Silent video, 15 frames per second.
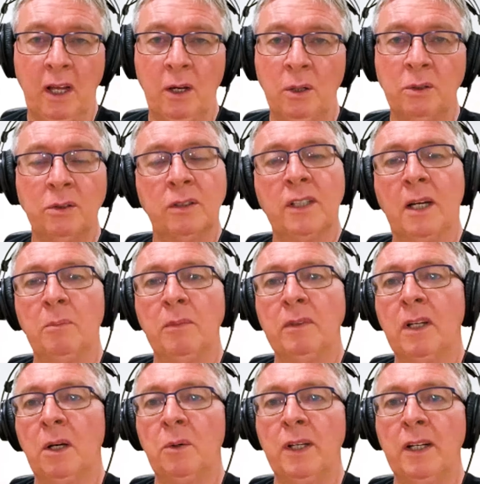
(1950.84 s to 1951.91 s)
the hoses
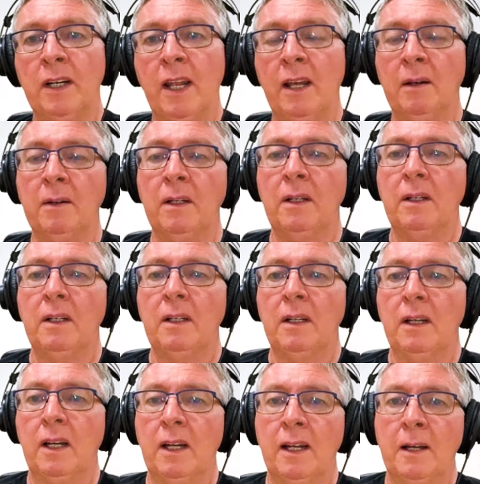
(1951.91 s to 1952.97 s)
go in and out.
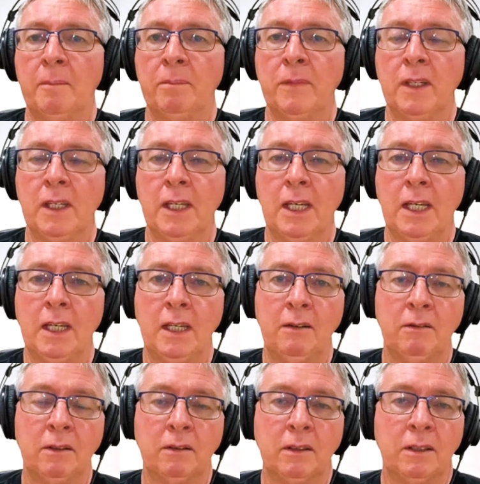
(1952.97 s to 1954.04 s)

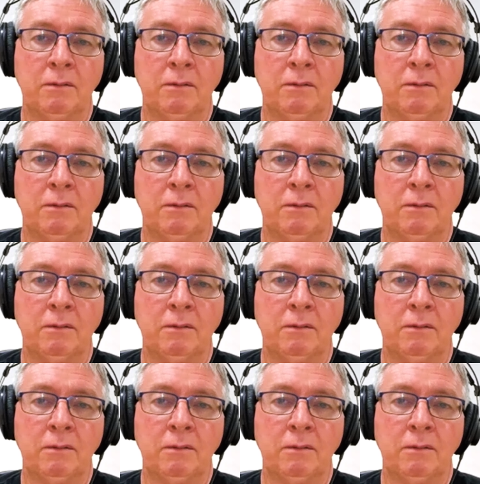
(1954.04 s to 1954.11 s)
Even